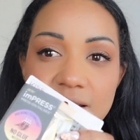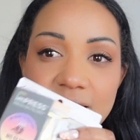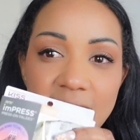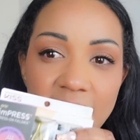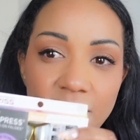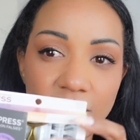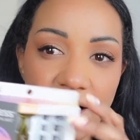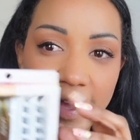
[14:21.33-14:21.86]

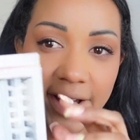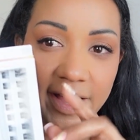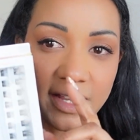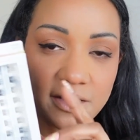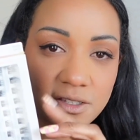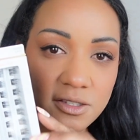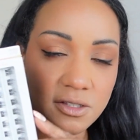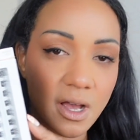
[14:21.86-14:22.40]
Now,
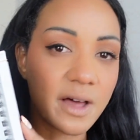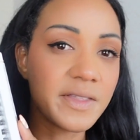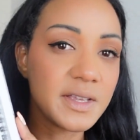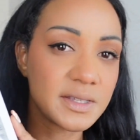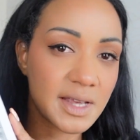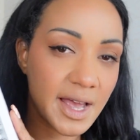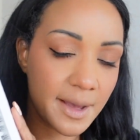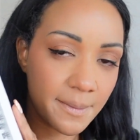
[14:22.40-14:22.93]
I saw
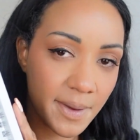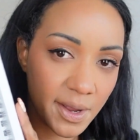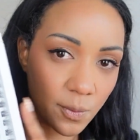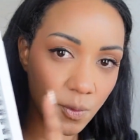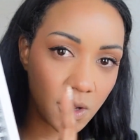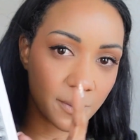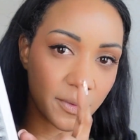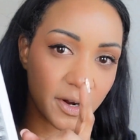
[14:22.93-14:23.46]
this at my
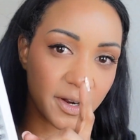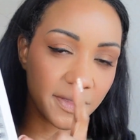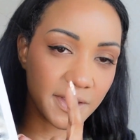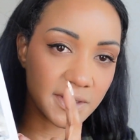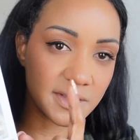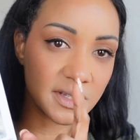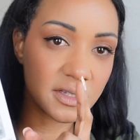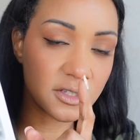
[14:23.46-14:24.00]
Walmart.
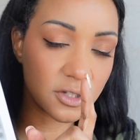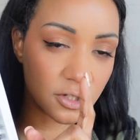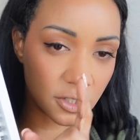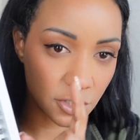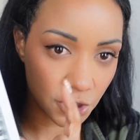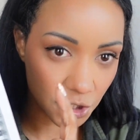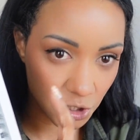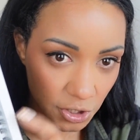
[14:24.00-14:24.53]
This is
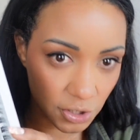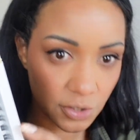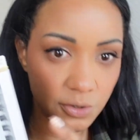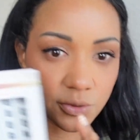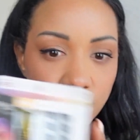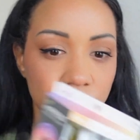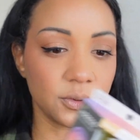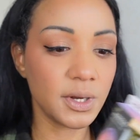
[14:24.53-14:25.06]

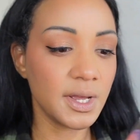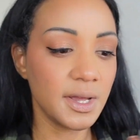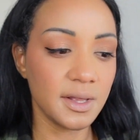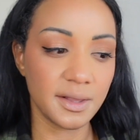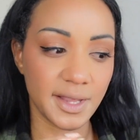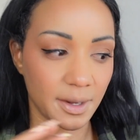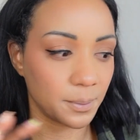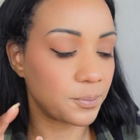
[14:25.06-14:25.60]
new,
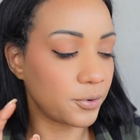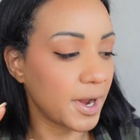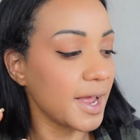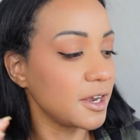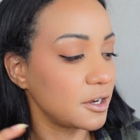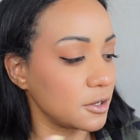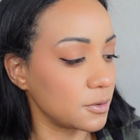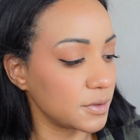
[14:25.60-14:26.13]
like
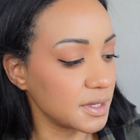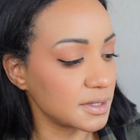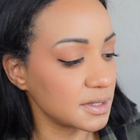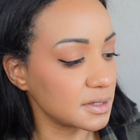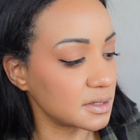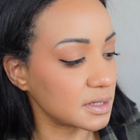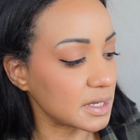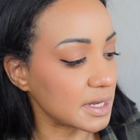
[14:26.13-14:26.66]
brand new. This
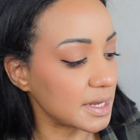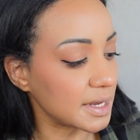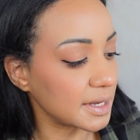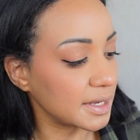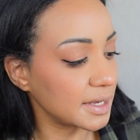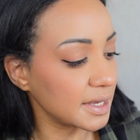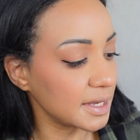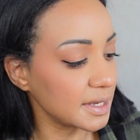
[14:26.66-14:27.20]
is
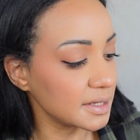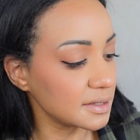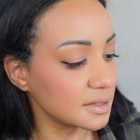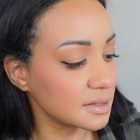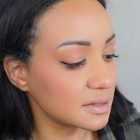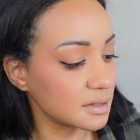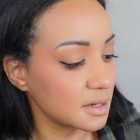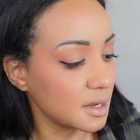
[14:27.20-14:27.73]
the
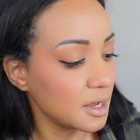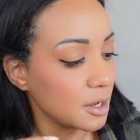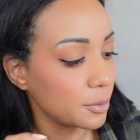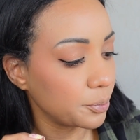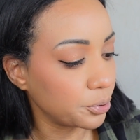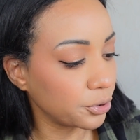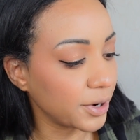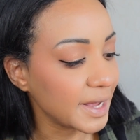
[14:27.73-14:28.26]
Kiss
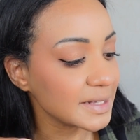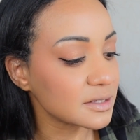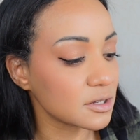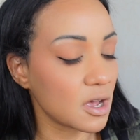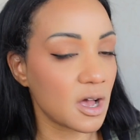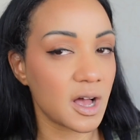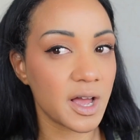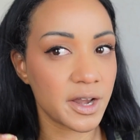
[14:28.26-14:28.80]

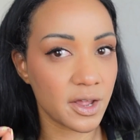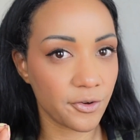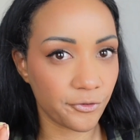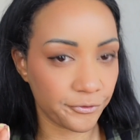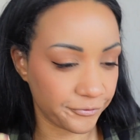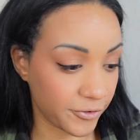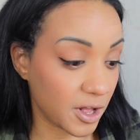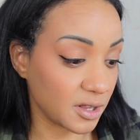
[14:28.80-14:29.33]
press-on
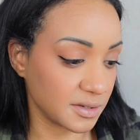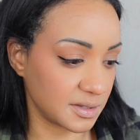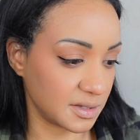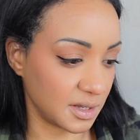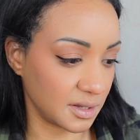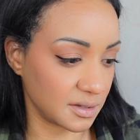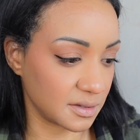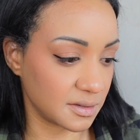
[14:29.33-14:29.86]

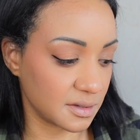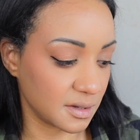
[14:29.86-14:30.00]
falsies.